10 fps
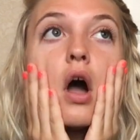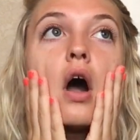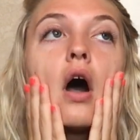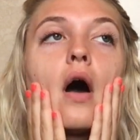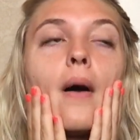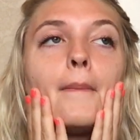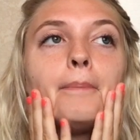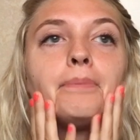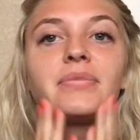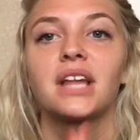
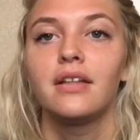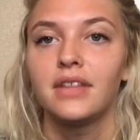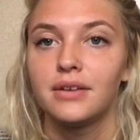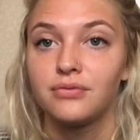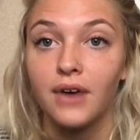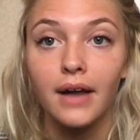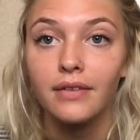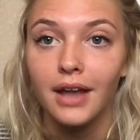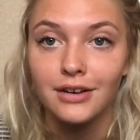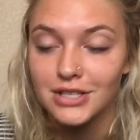Um, and then
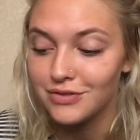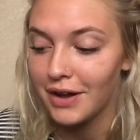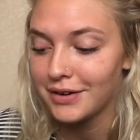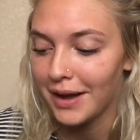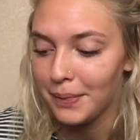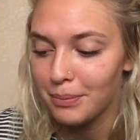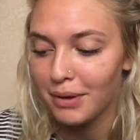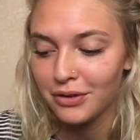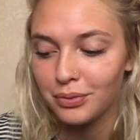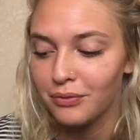finally I just found out the
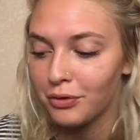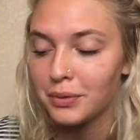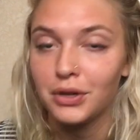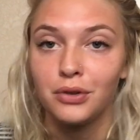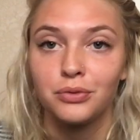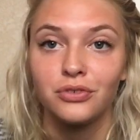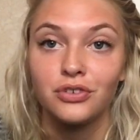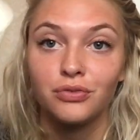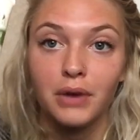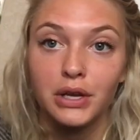best one for me to use was
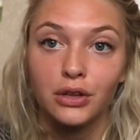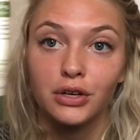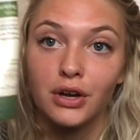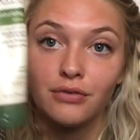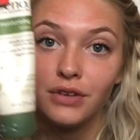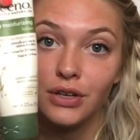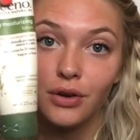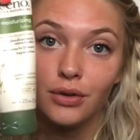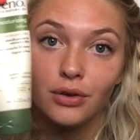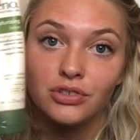just regular
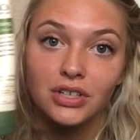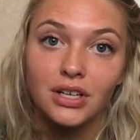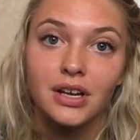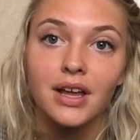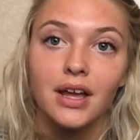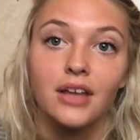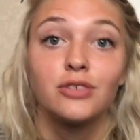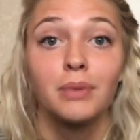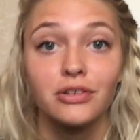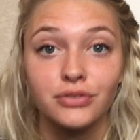Aveeno lotion,
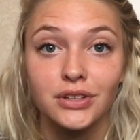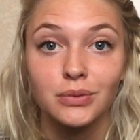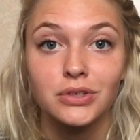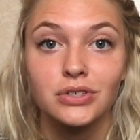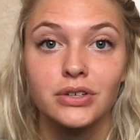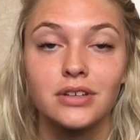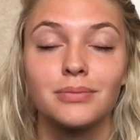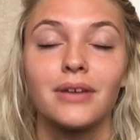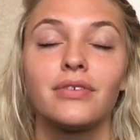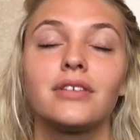especially in the winter because
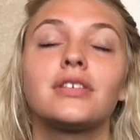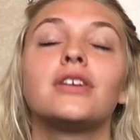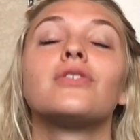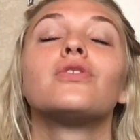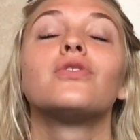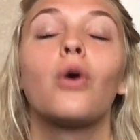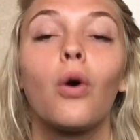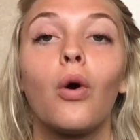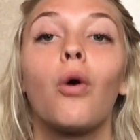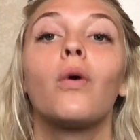my face gets
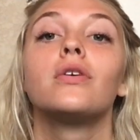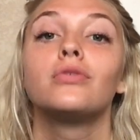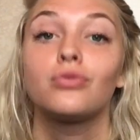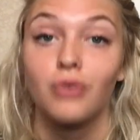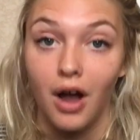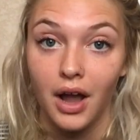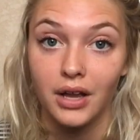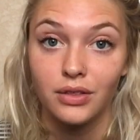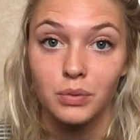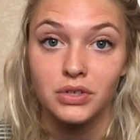so dry
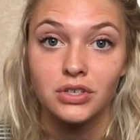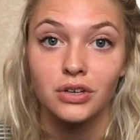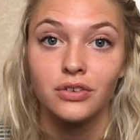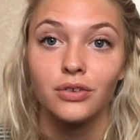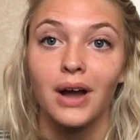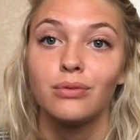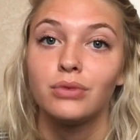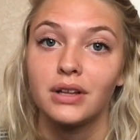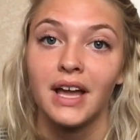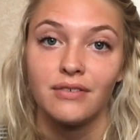in the winter. So I
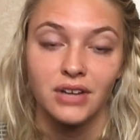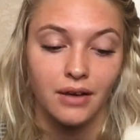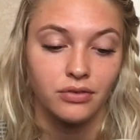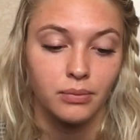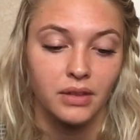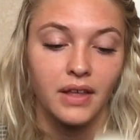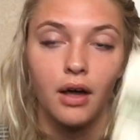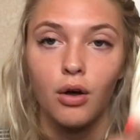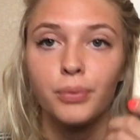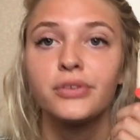really have to have something that
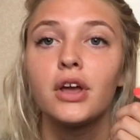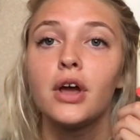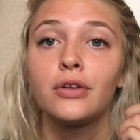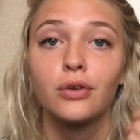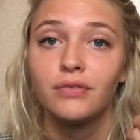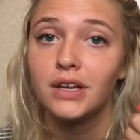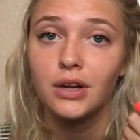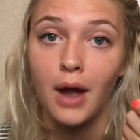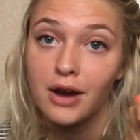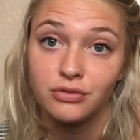helps. So
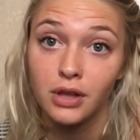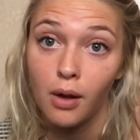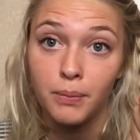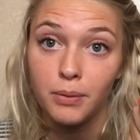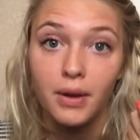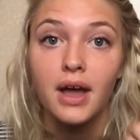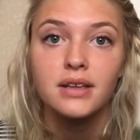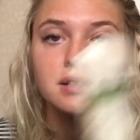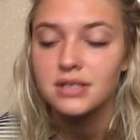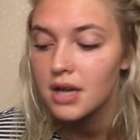Aveeno actually helped the
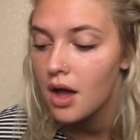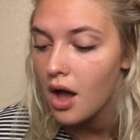best.